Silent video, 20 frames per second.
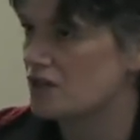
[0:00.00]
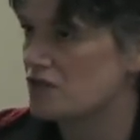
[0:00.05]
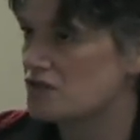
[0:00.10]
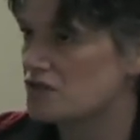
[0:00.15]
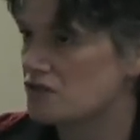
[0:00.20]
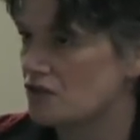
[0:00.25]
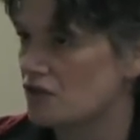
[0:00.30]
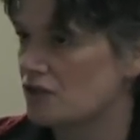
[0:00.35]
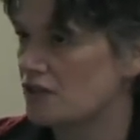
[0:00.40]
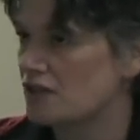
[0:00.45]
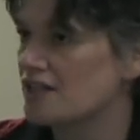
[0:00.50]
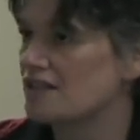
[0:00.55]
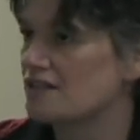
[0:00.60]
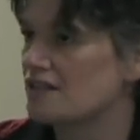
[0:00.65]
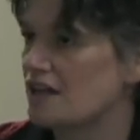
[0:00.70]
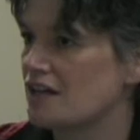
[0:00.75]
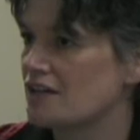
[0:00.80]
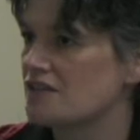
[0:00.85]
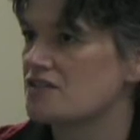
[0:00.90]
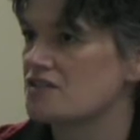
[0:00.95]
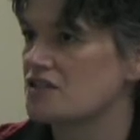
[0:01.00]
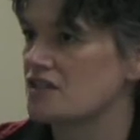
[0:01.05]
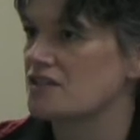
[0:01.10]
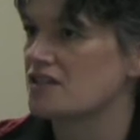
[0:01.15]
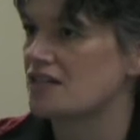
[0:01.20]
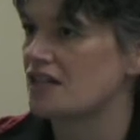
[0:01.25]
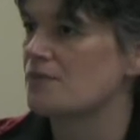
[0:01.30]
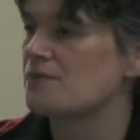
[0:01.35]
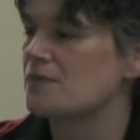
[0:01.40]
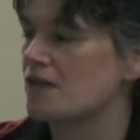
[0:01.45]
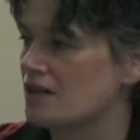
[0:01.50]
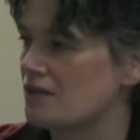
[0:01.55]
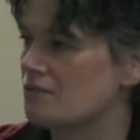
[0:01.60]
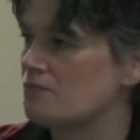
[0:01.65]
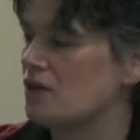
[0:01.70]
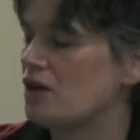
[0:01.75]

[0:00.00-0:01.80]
So let us just keep that in